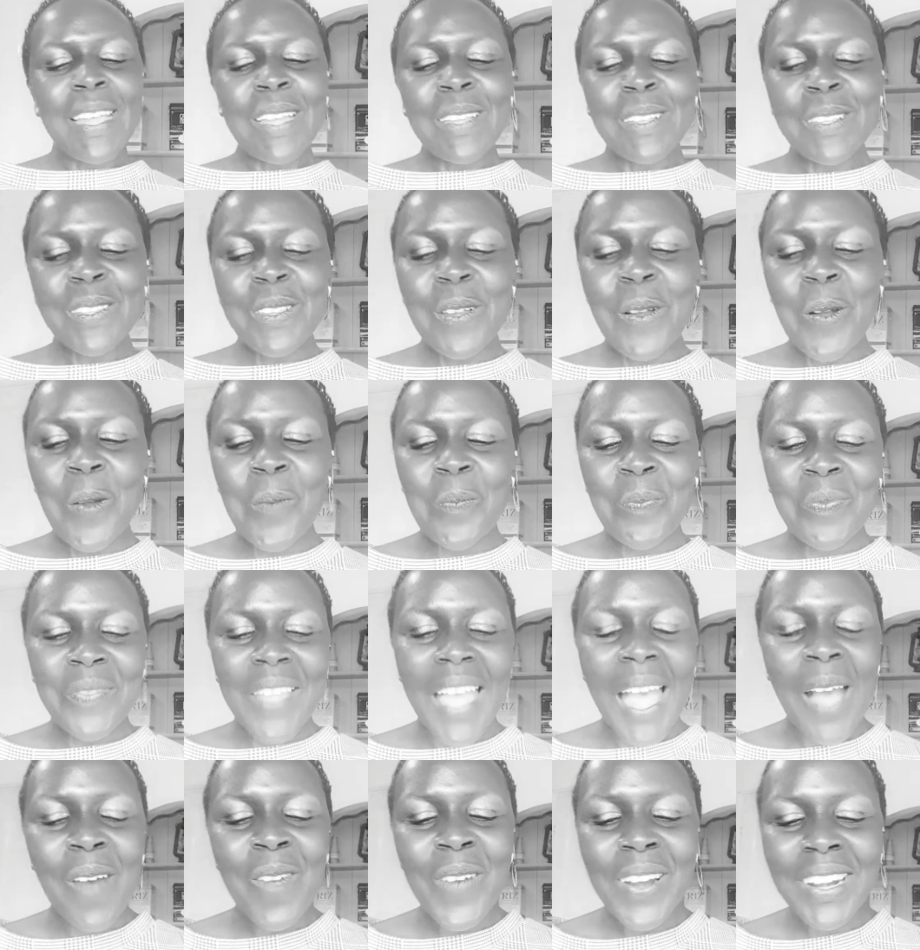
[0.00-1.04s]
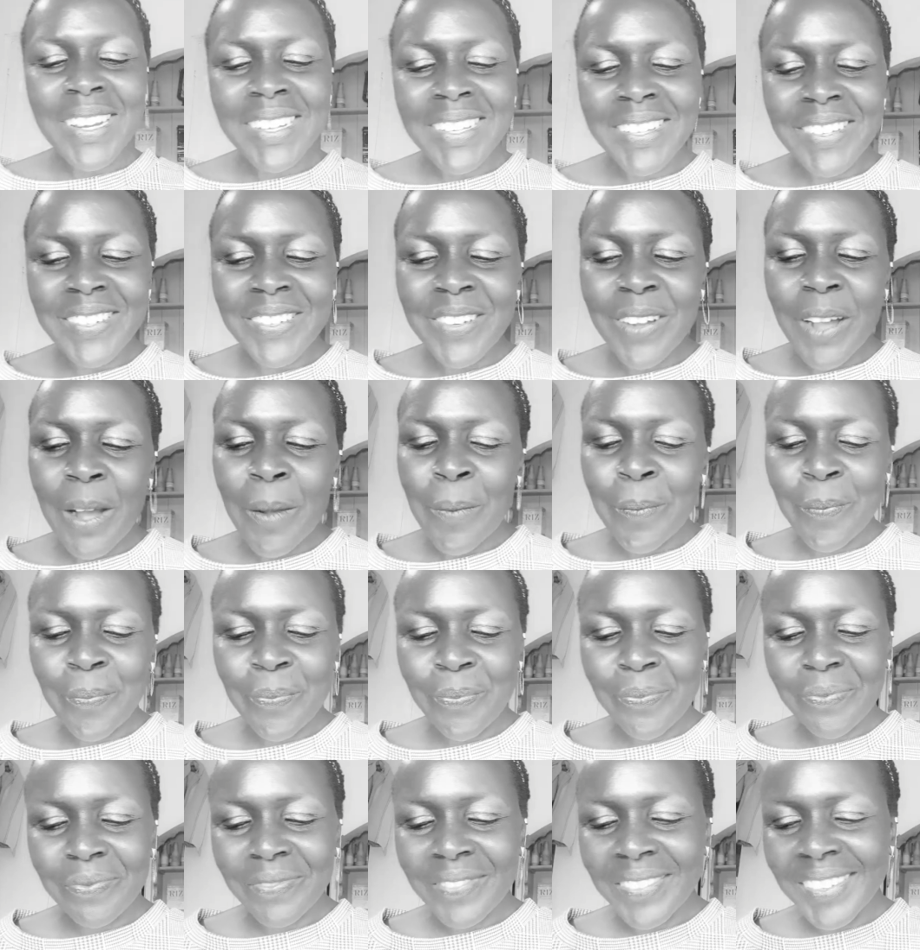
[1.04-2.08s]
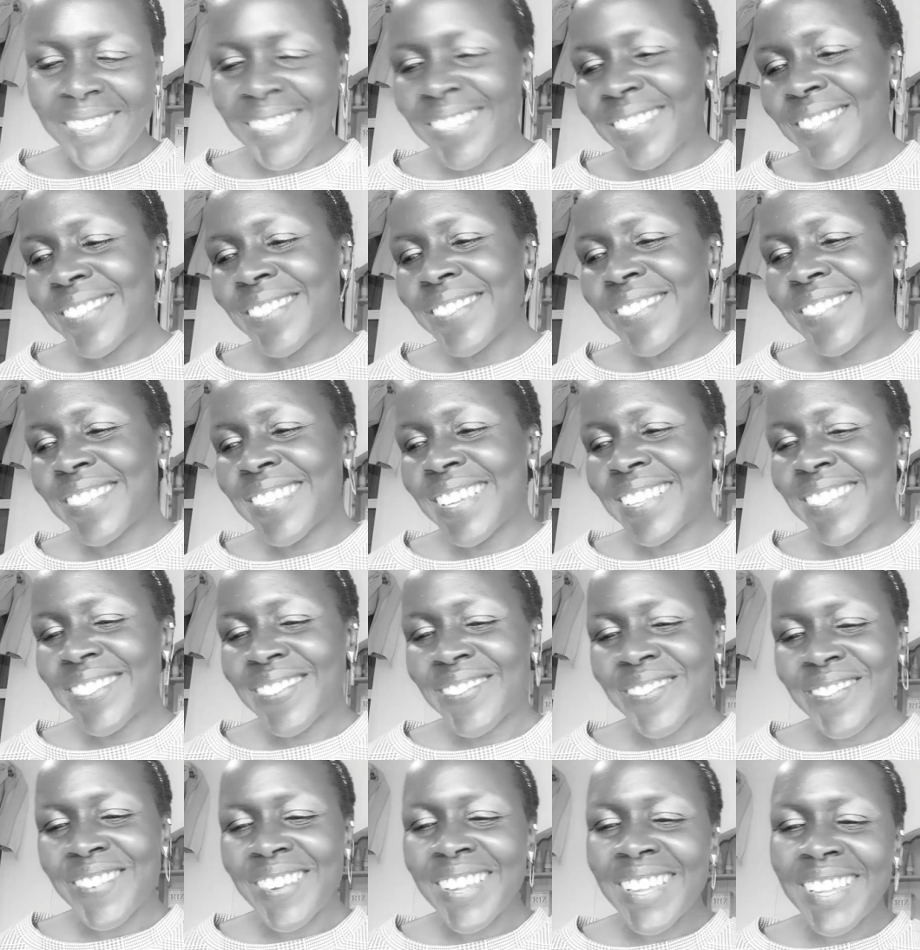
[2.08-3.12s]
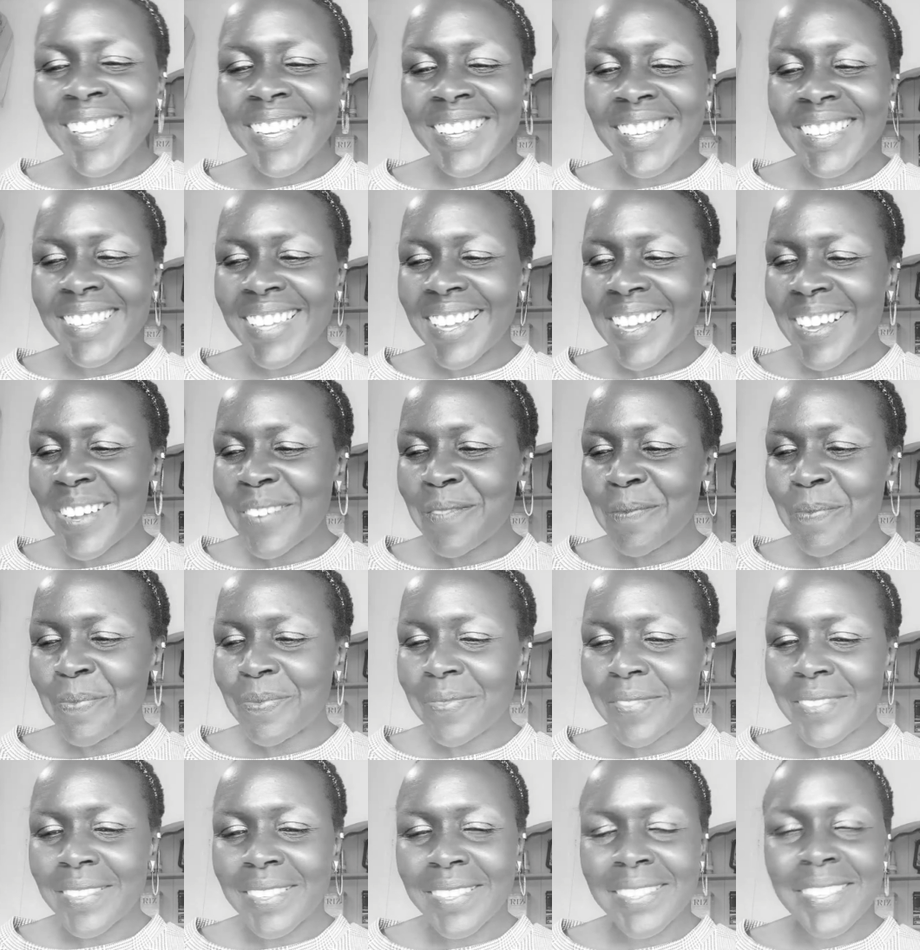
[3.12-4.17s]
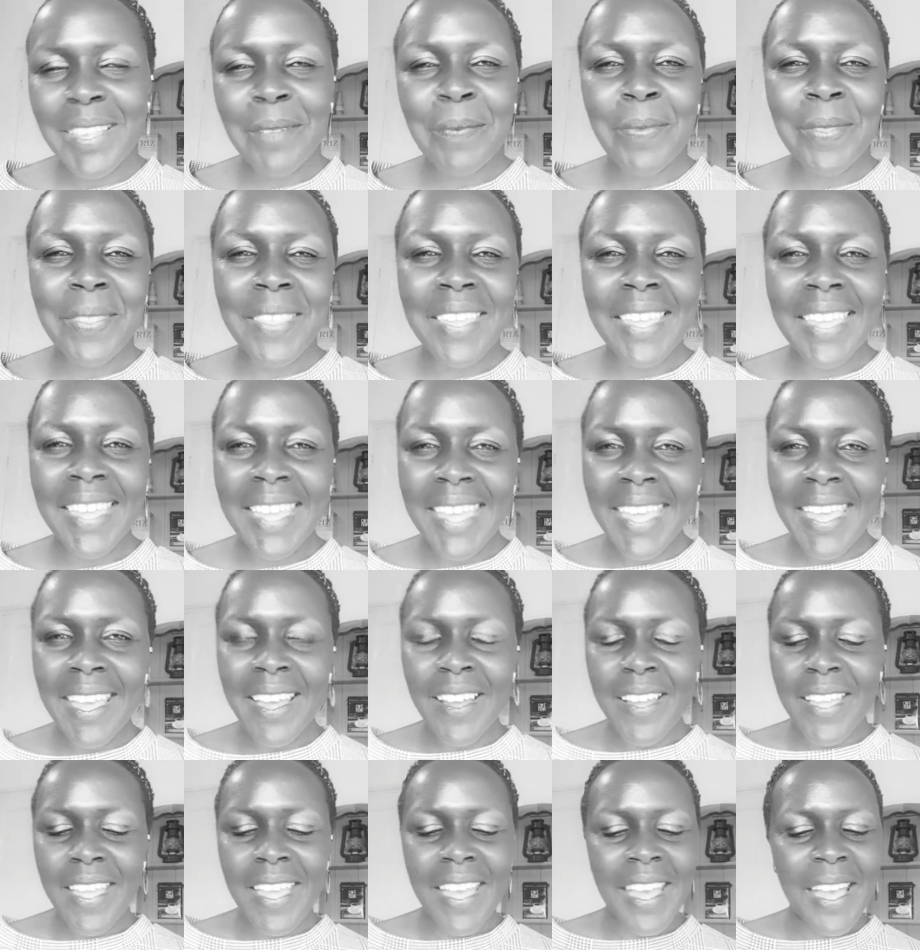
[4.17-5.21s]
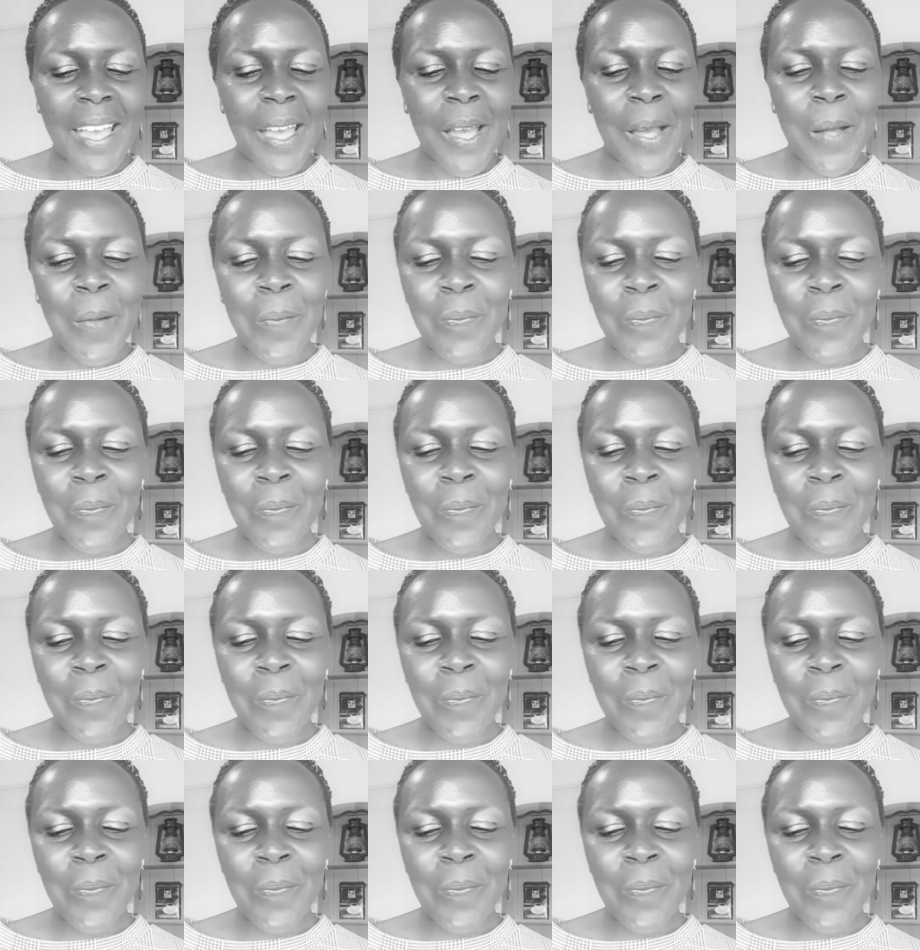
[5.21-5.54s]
So I wanted to just read something here, yeah.